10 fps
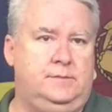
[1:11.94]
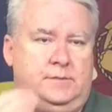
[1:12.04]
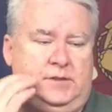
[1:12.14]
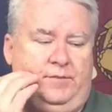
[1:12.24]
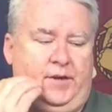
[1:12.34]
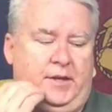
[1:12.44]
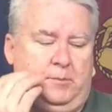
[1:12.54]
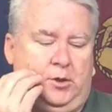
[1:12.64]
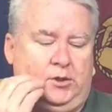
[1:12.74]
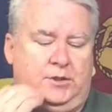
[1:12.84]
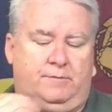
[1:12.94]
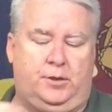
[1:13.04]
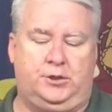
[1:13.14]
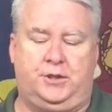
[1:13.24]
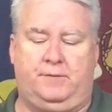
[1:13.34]
civilian
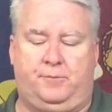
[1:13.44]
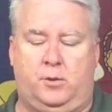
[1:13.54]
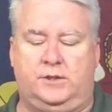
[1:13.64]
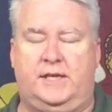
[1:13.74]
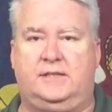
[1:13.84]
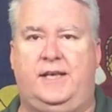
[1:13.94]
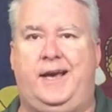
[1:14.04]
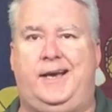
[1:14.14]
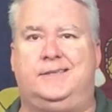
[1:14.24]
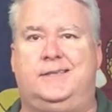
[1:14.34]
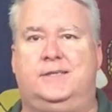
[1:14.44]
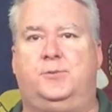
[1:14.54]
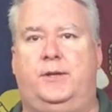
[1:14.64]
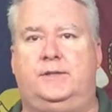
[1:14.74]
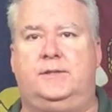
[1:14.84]
version, of course, has the S.
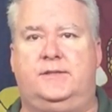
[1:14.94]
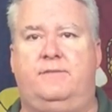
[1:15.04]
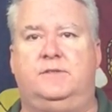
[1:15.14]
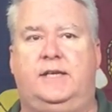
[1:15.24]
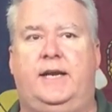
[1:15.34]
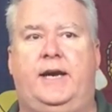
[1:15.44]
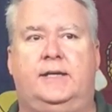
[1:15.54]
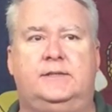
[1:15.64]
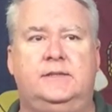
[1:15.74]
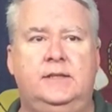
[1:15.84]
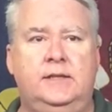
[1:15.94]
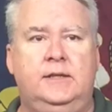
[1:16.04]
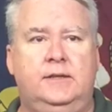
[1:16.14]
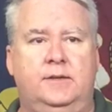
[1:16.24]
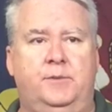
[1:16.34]
That's why it's the 17S.
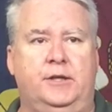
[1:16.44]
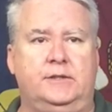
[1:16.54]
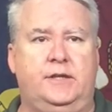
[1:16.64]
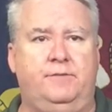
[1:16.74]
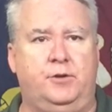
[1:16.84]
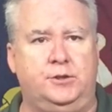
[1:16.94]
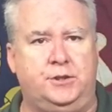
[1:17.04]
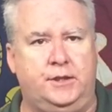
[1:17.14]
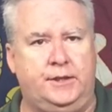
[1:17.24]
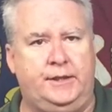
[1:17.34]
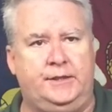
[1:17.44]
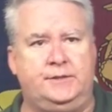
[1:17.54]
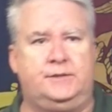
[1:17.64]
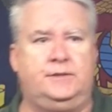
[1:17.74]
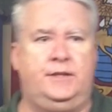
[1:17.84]
The military version
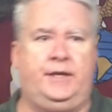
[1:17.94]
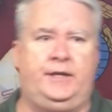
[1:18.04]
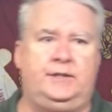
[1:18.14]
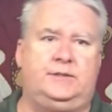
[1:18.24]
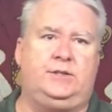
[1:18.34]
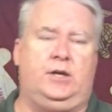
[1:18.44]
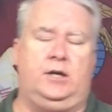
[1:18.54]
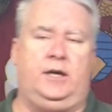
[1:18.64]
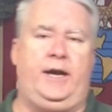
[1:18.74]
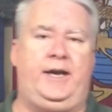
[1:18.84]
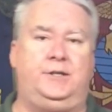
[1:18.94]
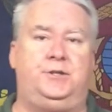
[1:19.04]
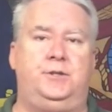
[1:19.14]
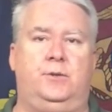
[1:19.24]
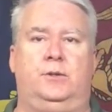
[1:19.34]
is the
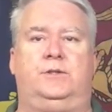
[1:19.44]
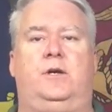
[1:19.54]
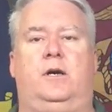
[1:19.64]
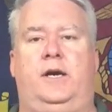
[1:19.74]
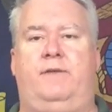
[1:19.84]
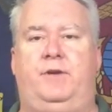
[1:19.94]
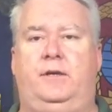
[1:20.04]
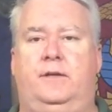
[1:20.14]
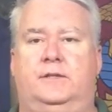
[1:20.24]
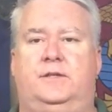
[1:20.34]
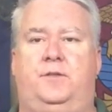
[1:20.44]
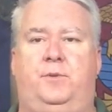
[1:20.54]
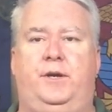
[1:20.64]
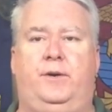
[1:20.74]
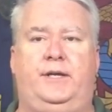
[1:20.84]
SCAR-H, or SCAR Heavy. That's a
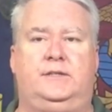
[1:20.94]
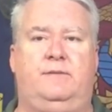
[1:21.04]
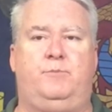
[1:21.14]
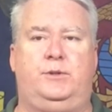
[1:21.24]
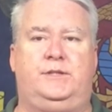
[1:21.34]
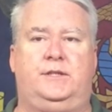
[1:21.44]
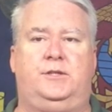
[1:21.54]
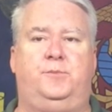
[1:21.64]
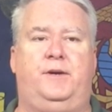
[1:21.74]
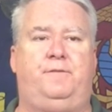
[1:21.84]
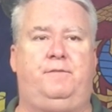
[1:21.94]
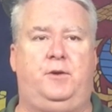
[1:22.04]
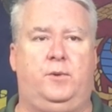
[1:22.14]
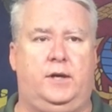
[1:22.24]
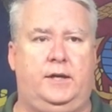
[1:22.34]
308 7.62 by
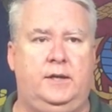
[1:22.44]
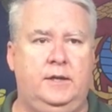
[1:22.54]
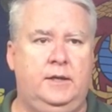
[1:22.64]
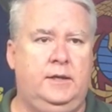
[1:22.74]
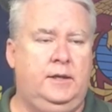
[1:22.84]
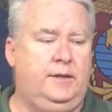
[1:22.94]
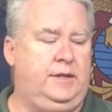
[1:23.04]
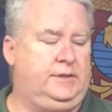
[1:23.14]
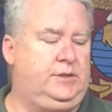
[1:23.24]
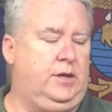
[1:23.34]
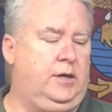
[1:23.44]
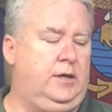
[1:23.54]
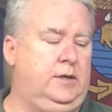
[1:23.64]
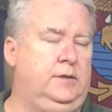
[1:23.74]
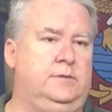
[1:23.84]
51. The
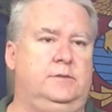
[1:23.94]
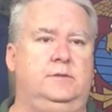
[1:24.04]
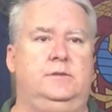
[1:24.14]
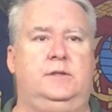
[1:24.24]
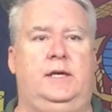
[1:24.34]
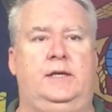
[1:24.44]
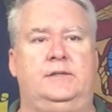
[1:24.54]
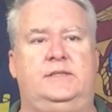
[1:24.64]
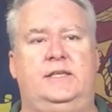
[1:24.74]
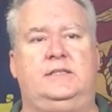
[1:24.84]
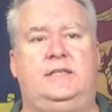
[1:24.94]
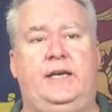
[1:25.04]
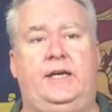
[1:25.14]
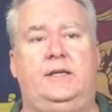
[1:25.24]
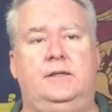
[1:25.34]

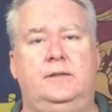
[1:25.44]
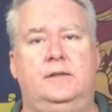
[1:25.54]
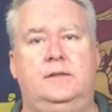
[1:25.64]
SCAR-16,